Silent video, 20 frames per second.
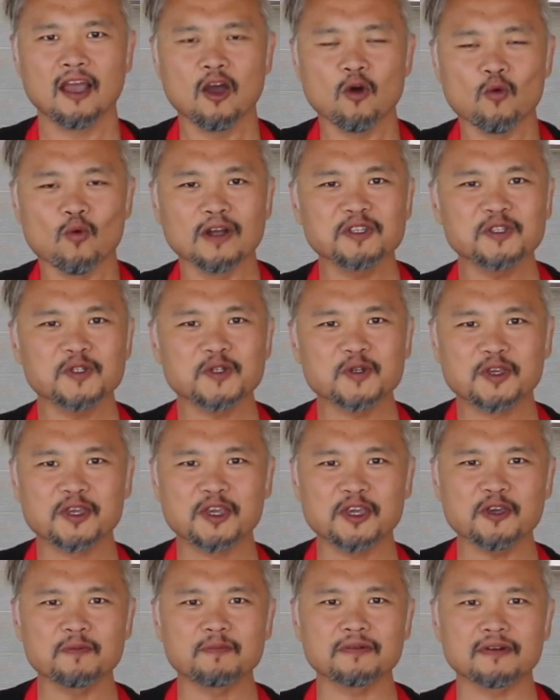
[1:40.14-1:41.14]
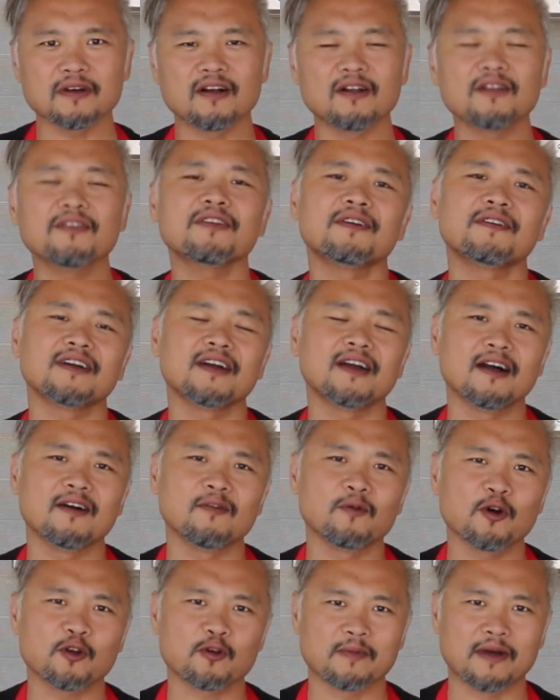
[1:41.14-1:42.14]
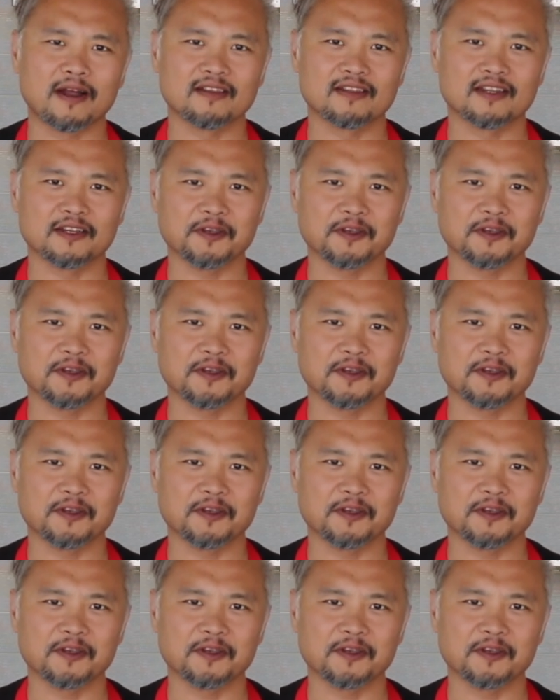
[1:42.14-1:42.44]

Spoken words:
Once you cube all the watermelon